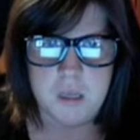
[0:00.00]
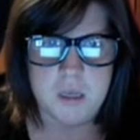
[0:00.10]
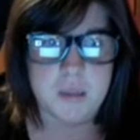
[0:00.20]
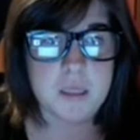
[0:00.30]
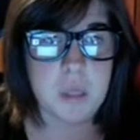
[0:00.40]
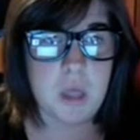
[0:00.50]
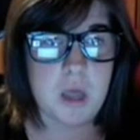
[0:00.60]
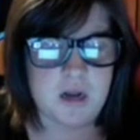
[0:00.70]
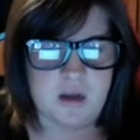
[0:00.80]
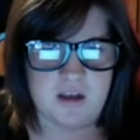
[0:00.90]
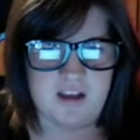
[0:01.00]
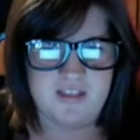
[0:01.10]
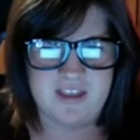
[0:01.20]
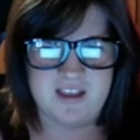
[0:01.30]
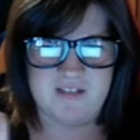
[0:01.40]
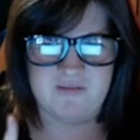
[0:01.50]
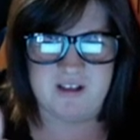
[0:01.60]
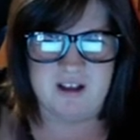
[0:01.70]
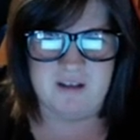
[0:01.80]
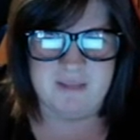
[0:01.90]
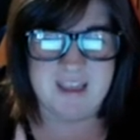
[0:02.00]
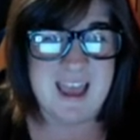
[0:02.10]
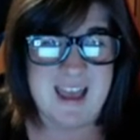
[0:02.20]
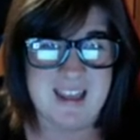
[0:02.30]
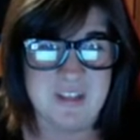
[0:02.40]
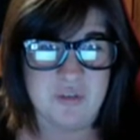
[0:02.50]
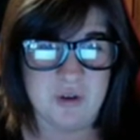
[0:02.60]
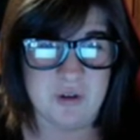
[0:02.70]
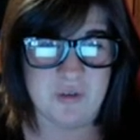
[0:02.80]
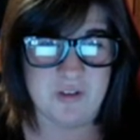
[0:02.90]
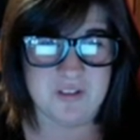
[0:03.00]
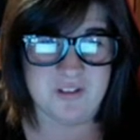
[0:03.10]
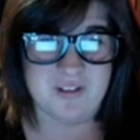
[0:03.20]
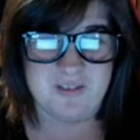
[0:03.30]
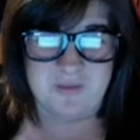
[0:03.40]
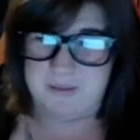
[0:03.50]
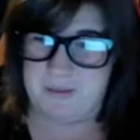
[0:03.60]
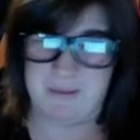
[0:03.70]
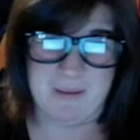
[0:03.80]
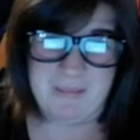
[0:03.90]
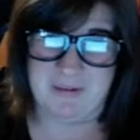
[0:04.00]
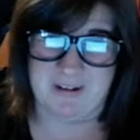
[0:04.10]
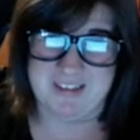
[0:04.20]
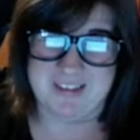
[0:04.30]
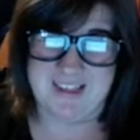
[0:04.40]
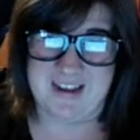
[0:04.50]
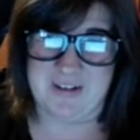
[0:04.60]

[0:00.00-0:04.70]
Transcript: there's a lot, in the 2012 series, it was Bebop and Rocksteady,